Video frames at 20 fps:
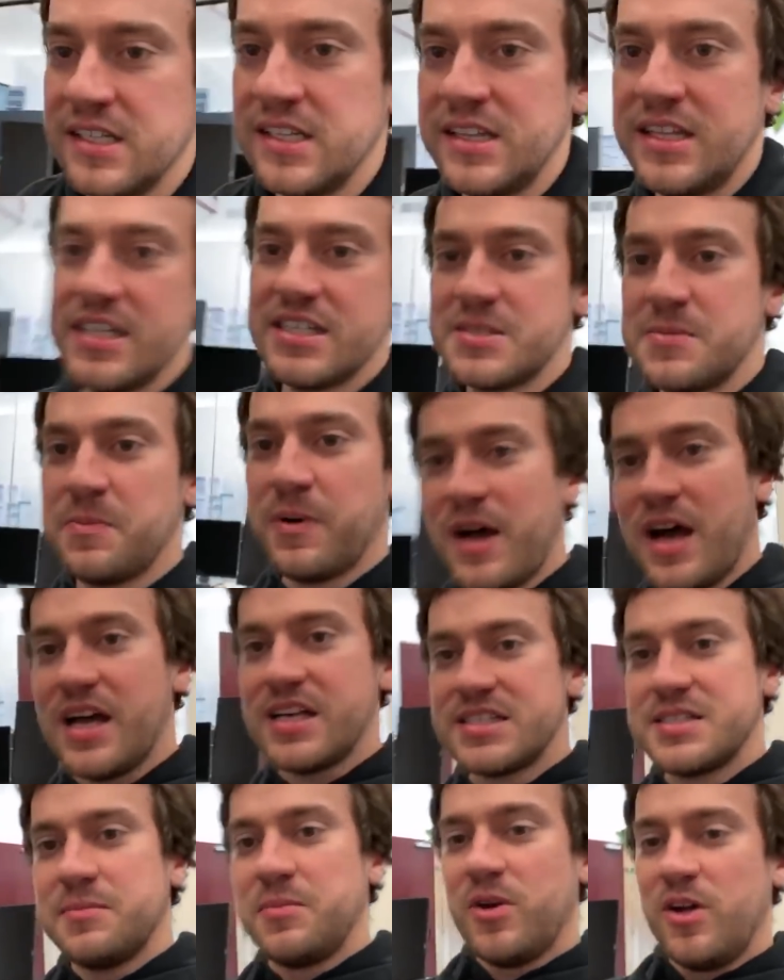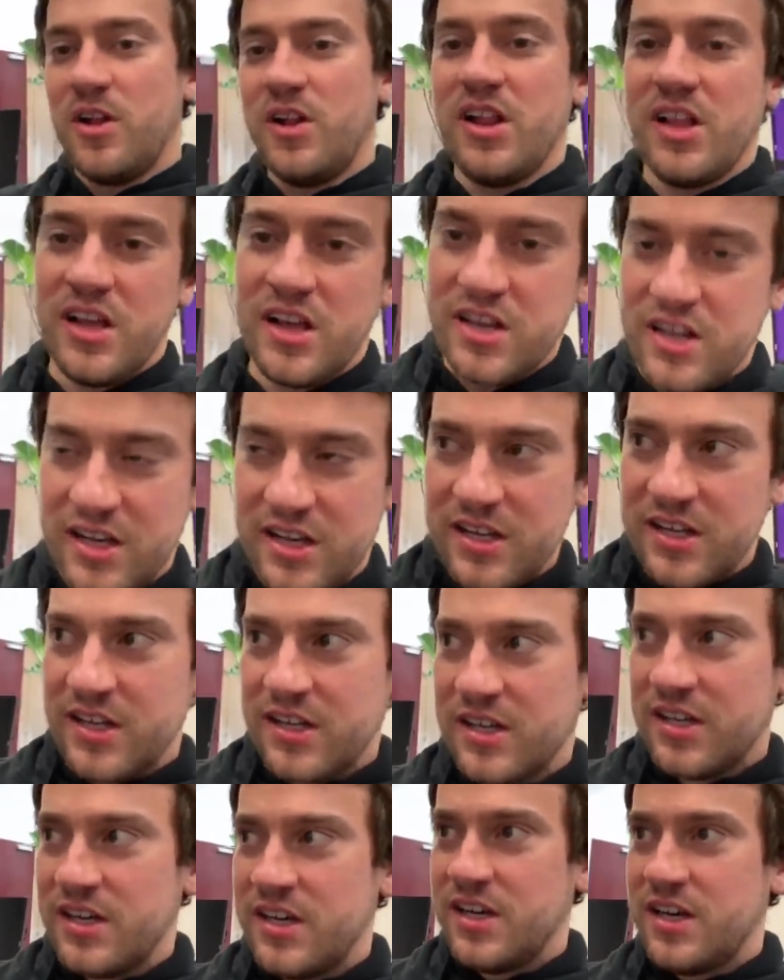this possible
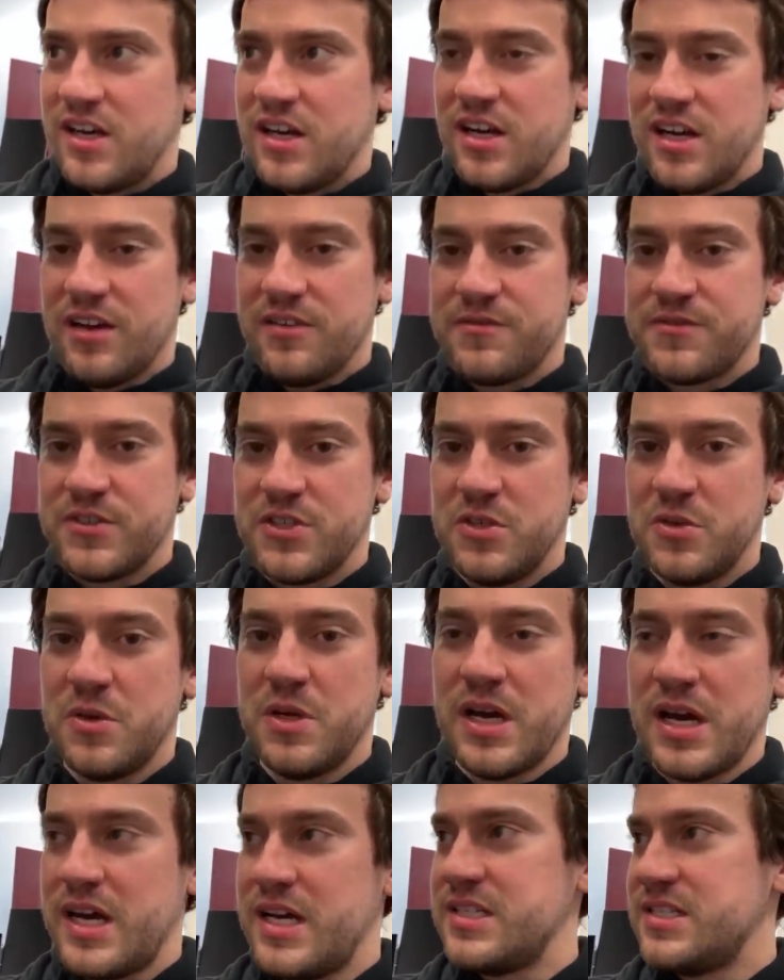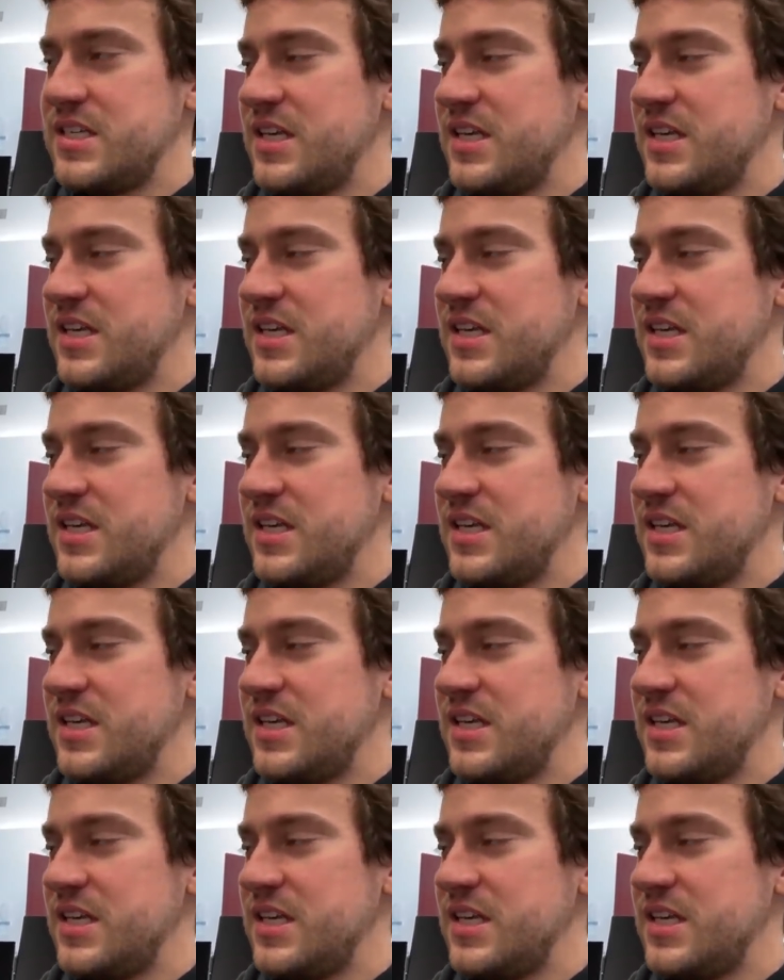uh, for you guys.